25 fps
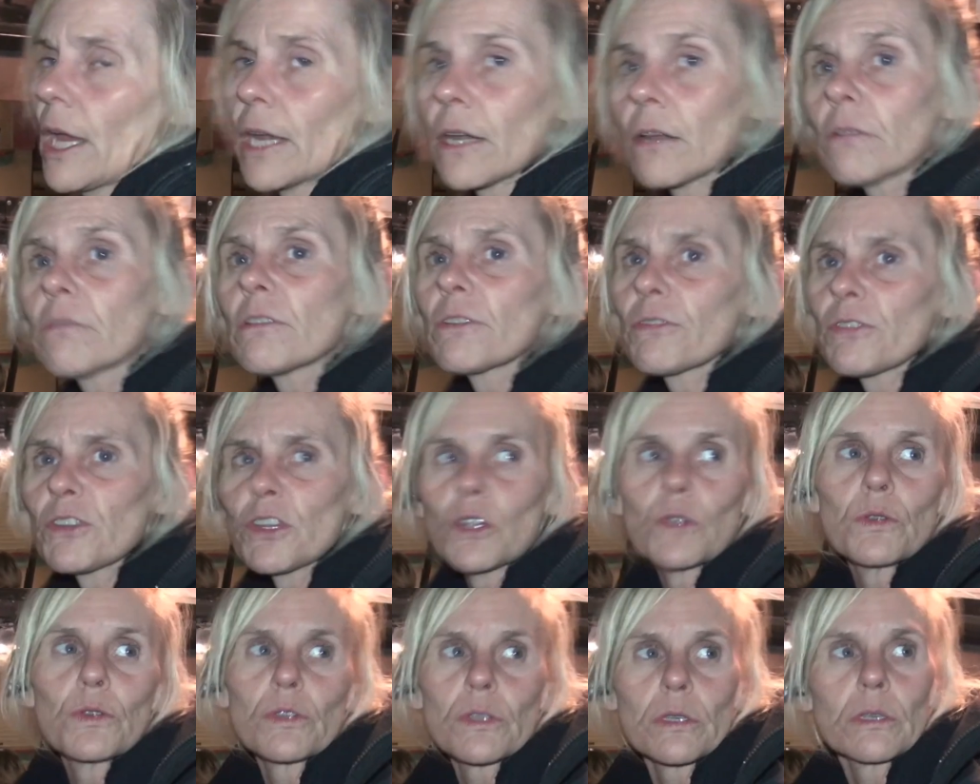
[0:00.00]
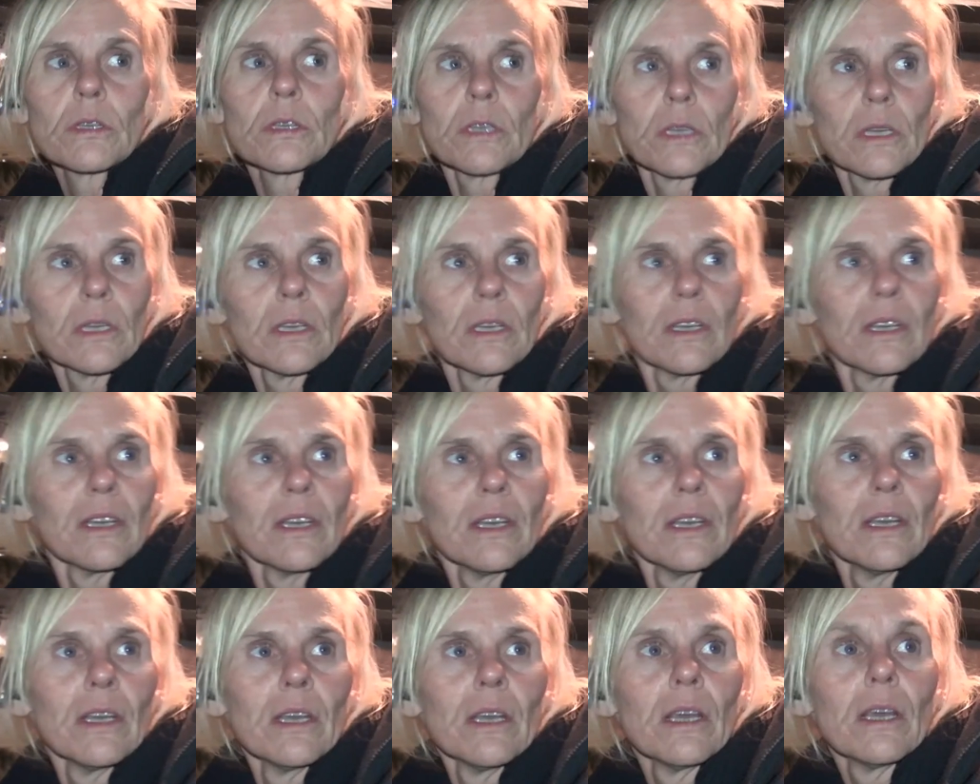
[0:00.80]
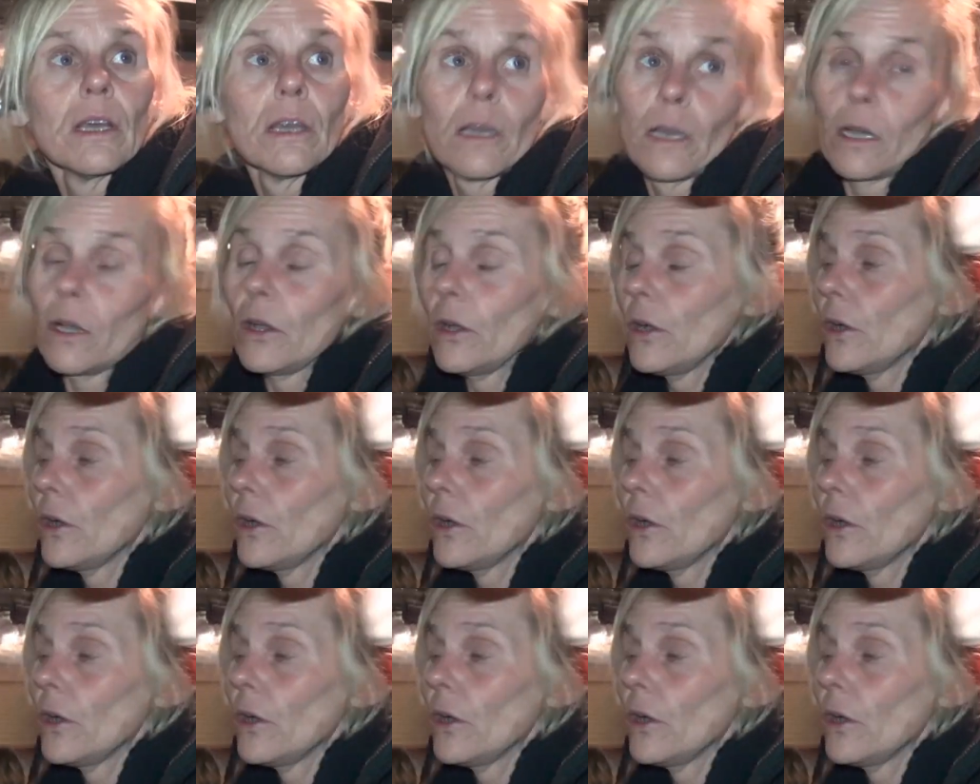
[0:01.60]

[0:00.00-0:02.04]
Well for you, Gail, you might not have lasted 24